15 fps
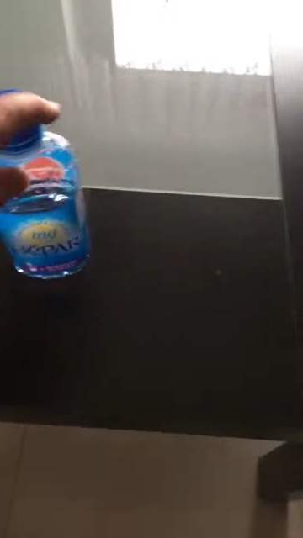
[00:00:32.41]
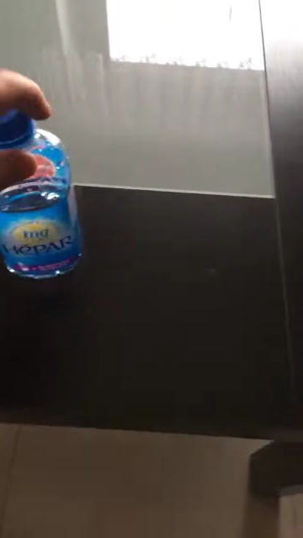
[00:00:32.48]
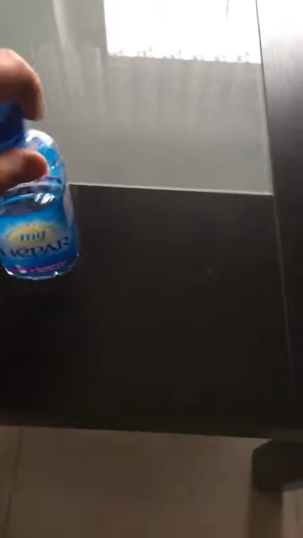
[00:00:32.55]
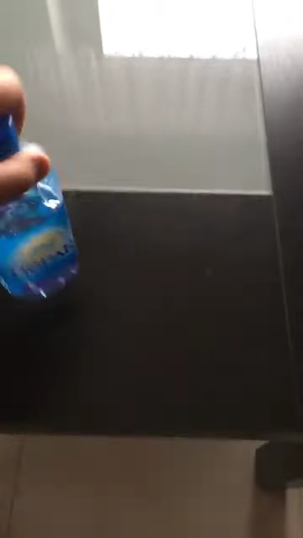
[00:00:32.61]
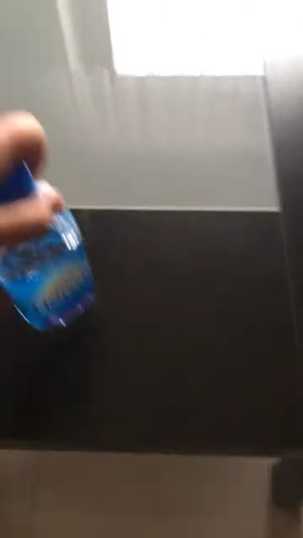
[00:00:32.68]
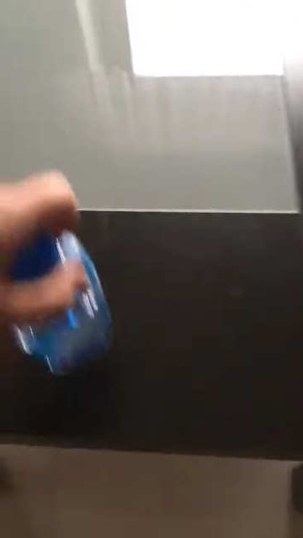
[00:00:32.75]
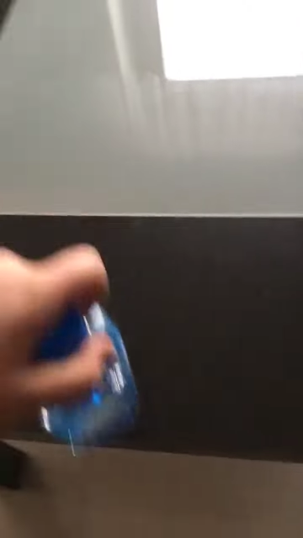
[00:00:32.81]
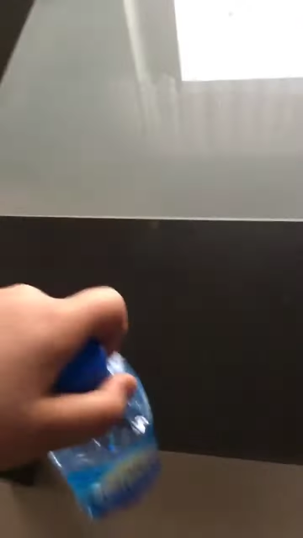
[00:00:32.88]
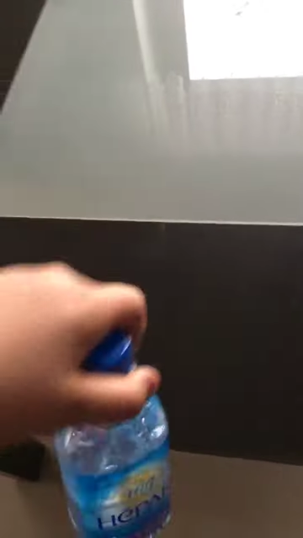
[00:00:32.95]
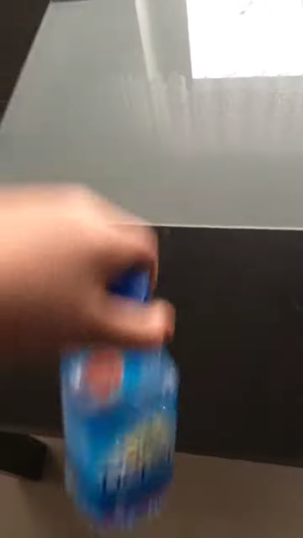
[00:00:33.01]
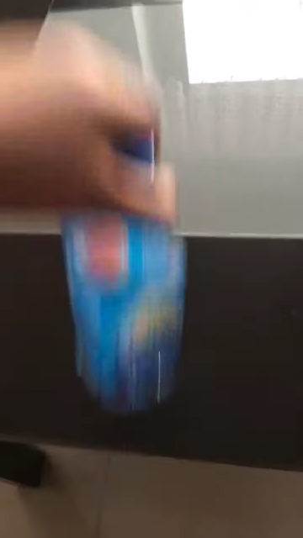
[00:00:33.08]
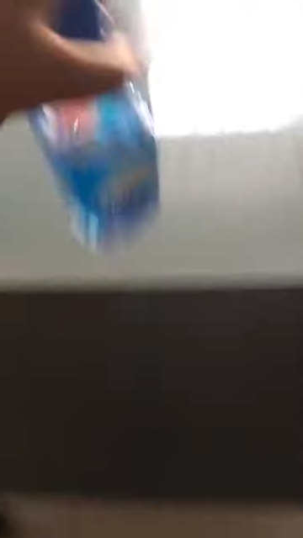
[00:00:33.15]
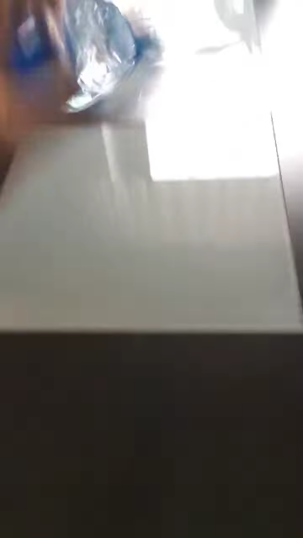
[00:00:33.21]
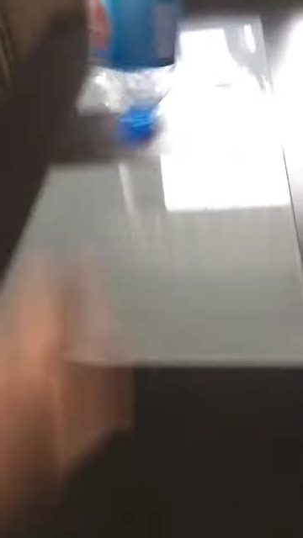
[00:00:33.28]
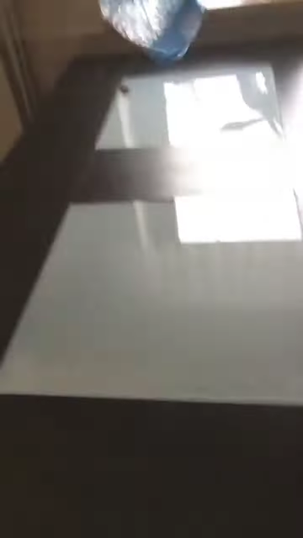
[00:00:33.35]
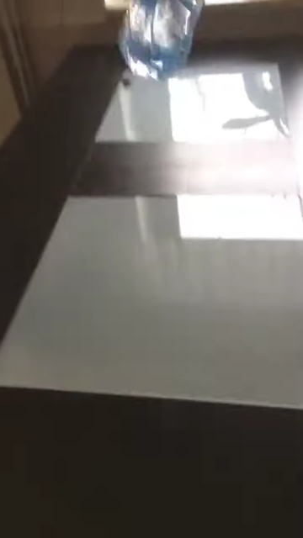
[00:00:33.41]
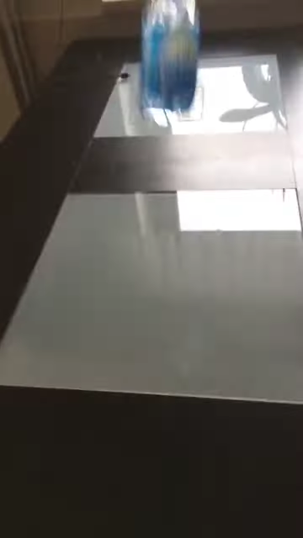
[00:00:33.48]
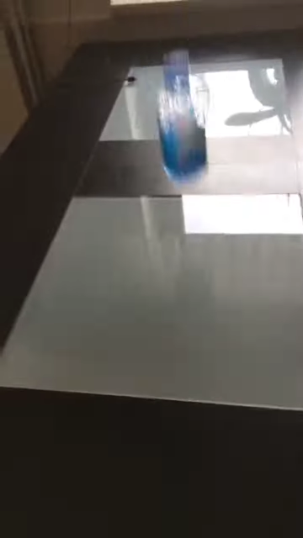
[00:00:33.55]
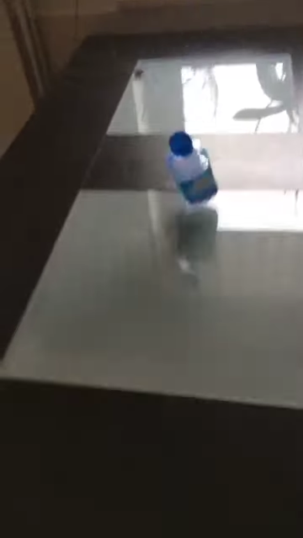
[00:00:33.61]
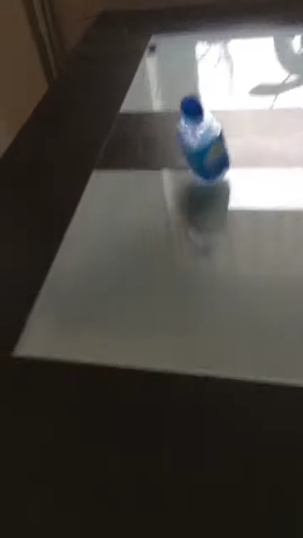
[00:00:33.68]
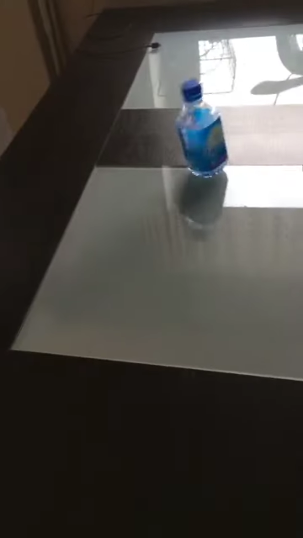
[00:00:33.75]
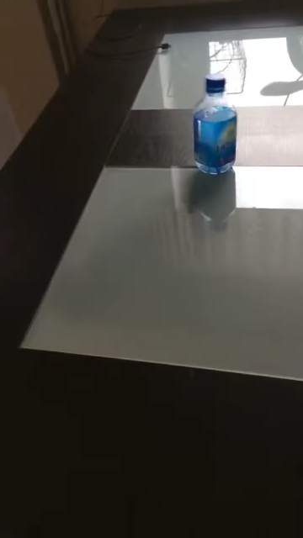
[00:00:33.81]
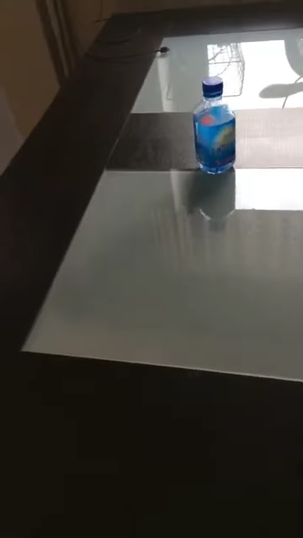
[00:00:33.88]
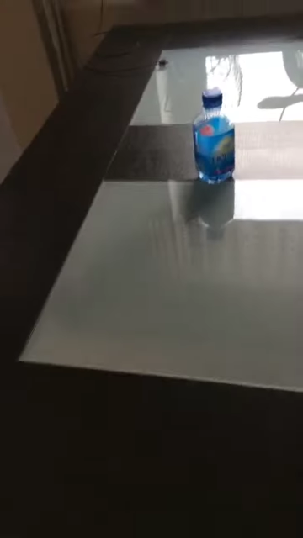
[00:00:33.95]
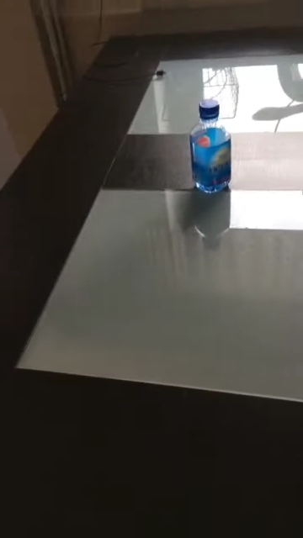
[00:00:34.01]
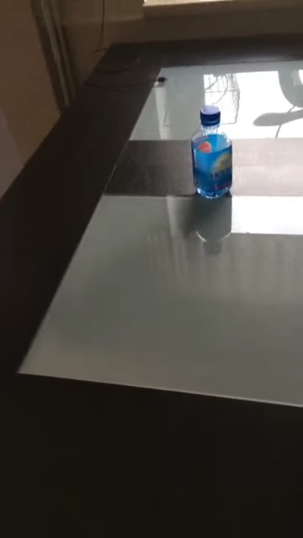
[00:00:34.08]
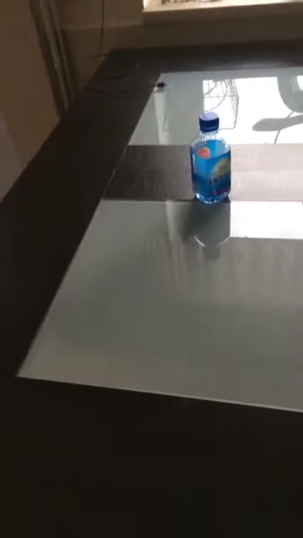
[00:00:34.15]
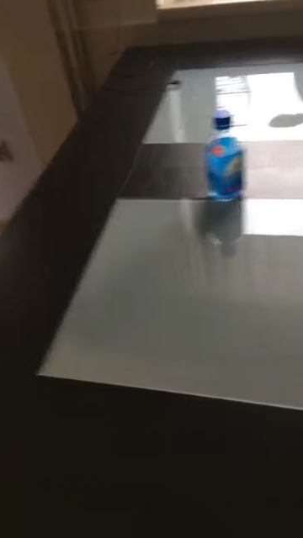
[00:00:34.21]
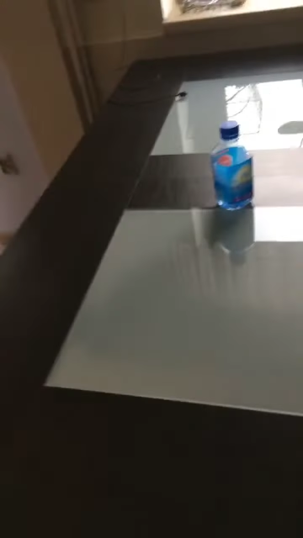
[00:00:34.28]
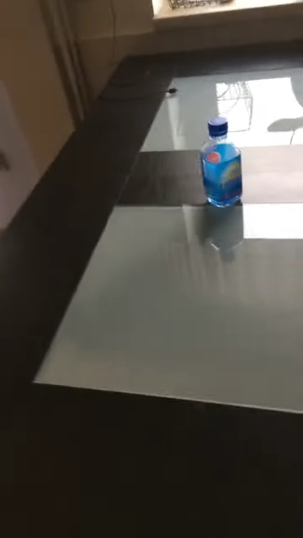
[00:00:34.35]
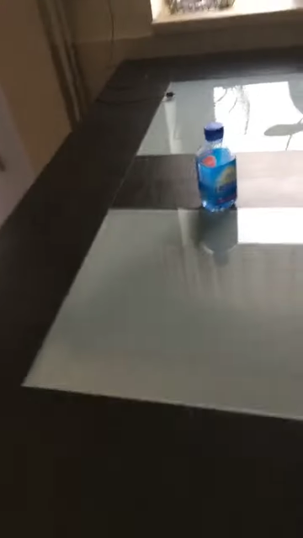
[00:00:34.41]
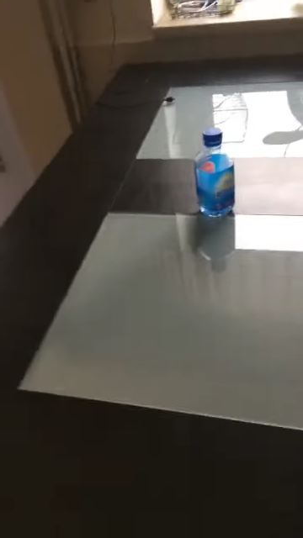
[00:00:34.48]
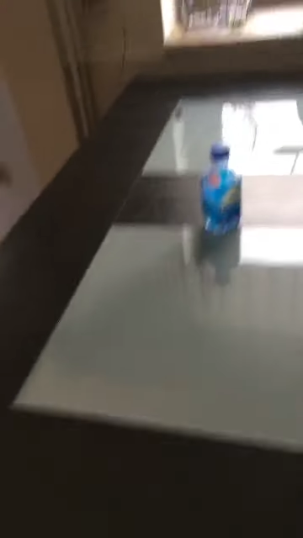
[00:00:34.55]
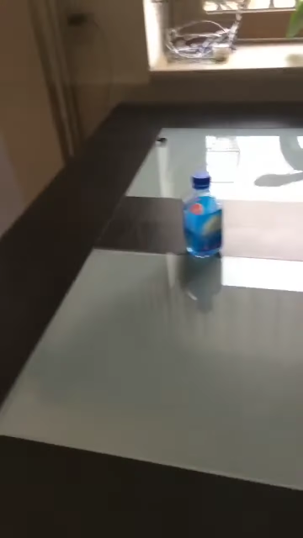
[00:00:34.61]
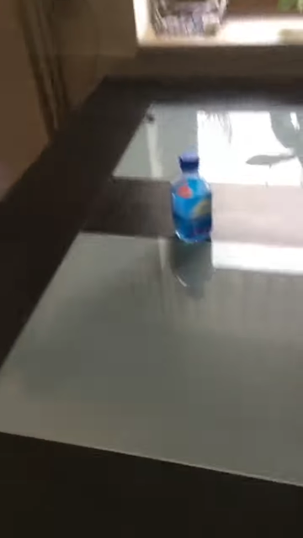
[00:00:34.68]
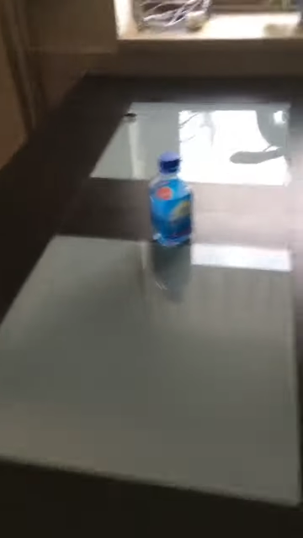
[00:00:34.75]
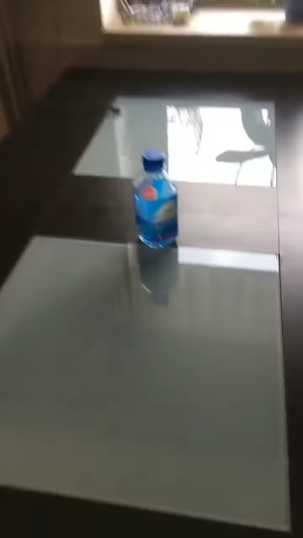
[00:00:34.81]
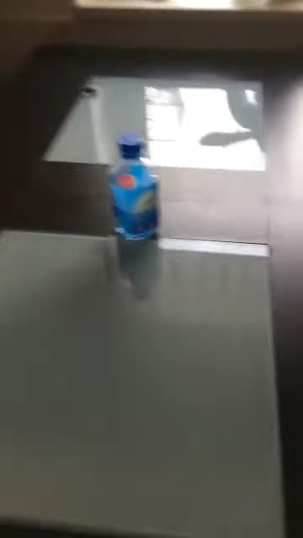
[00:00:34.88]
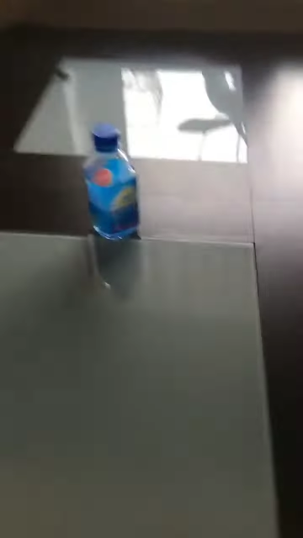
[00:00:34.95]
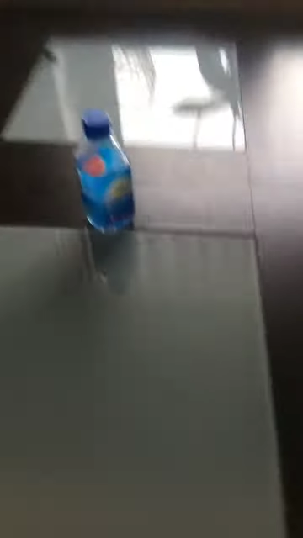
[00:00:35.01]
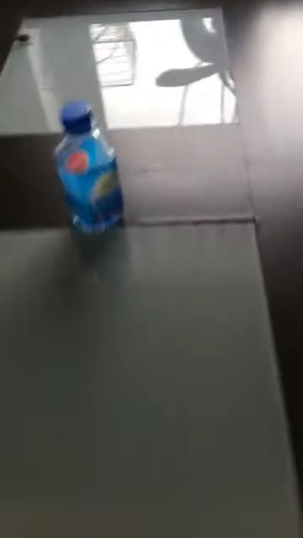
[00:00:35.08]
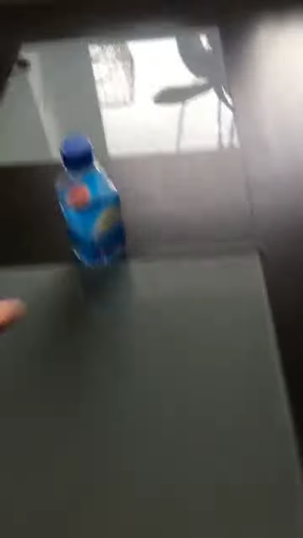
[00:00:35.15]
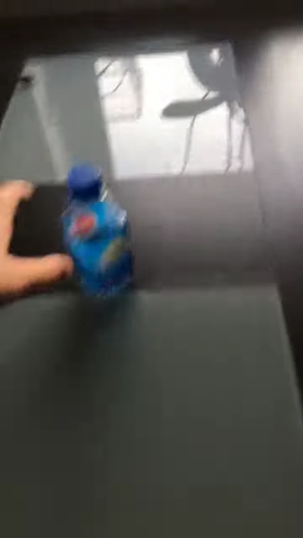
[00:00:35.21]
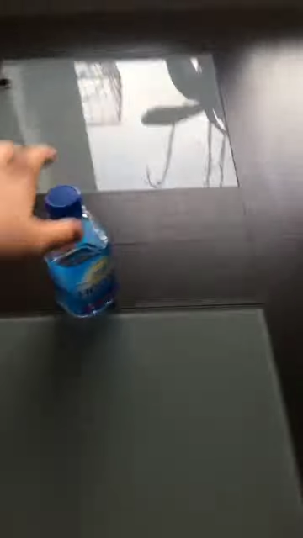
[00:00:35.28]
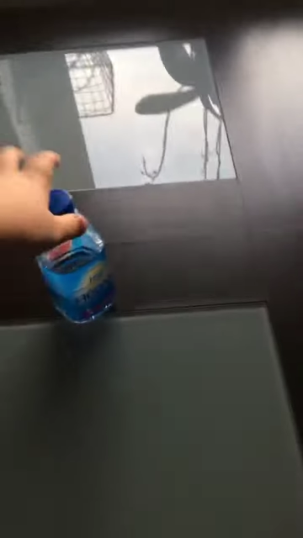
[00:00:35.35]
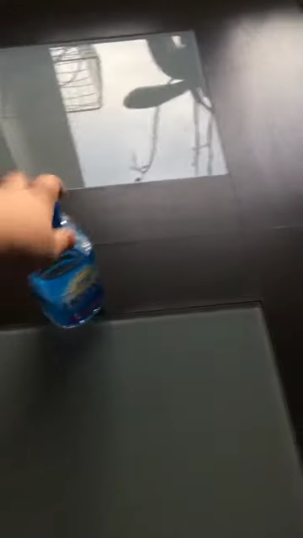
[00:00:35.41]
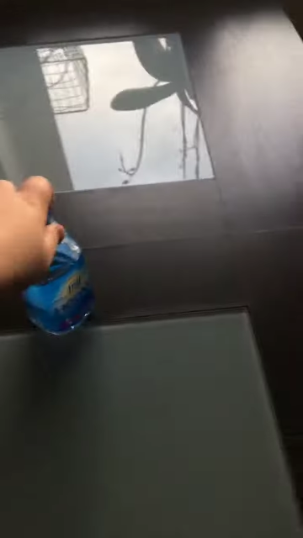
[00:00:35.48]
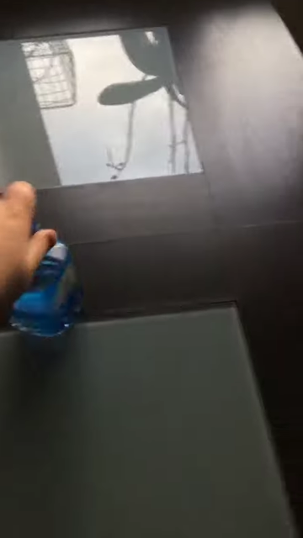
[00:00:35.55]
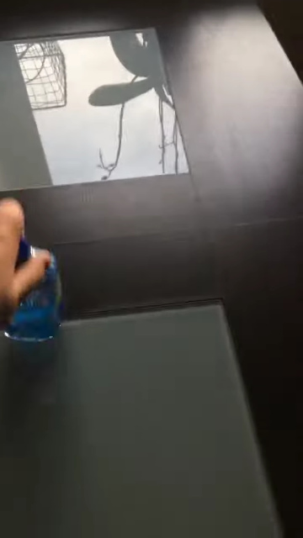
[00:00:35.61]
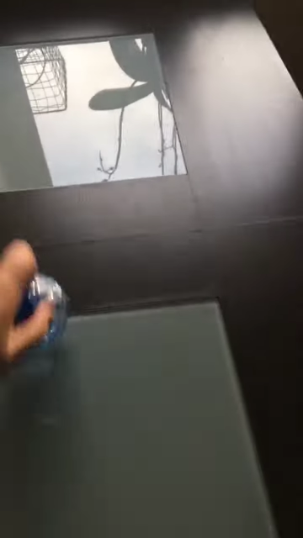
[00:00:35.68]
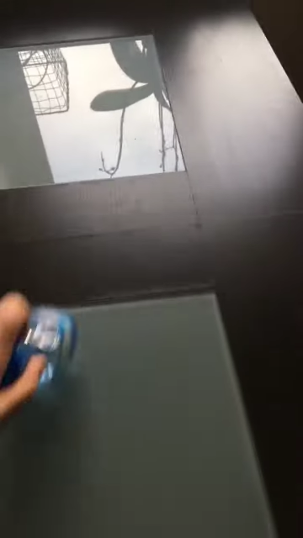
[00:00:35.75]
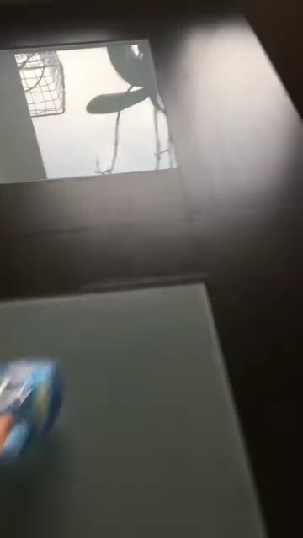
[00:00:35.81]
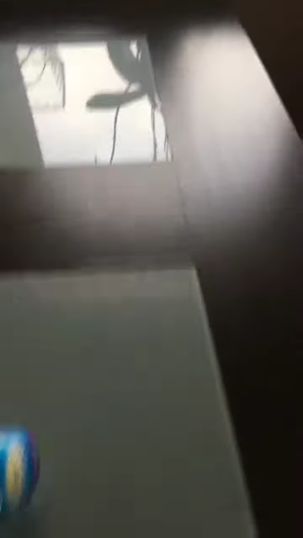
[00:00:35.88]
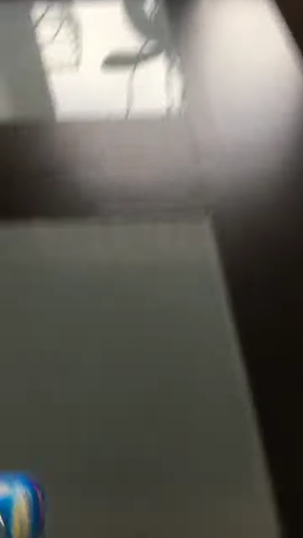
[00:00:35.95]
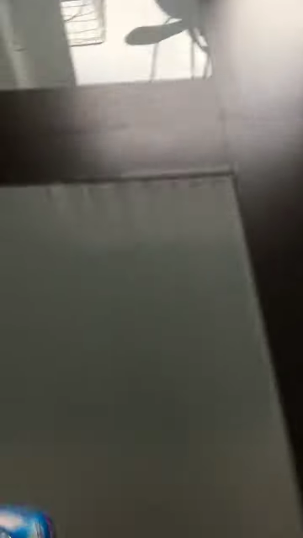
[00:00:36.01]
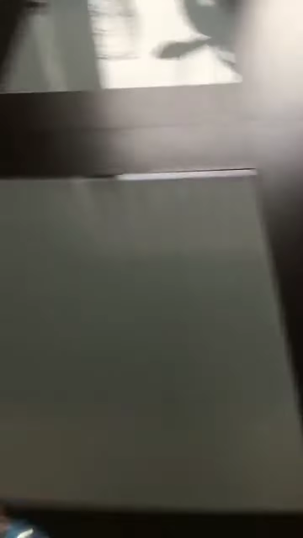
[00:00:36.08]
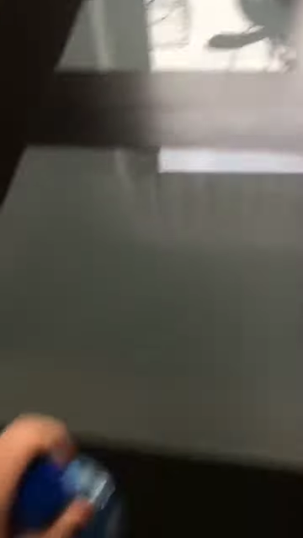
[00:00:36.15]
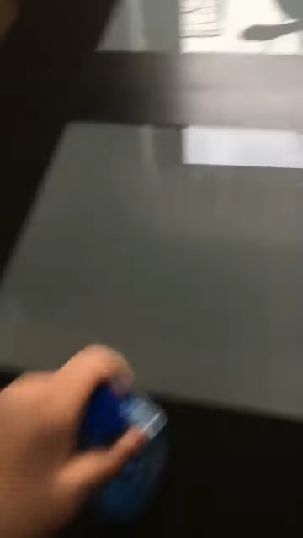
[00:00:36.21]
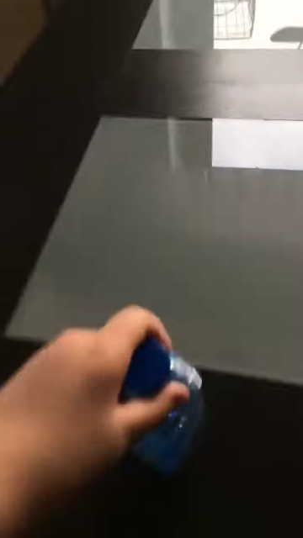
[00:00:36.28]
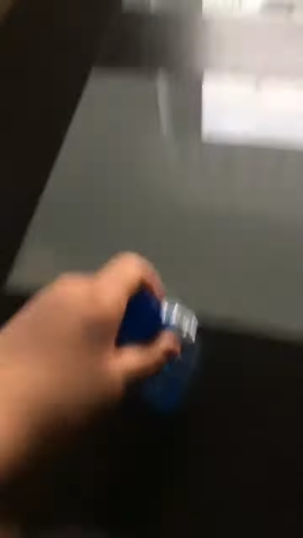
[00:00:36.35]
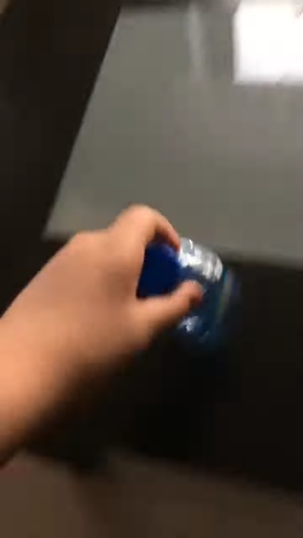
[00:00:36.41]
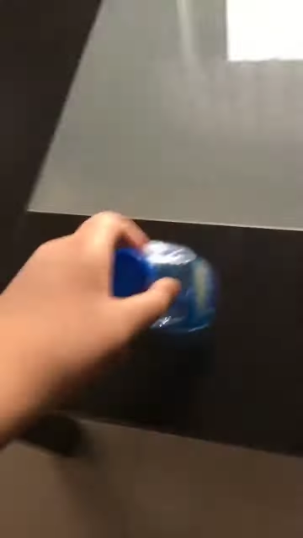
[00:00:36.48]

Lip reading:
(no speaker visible)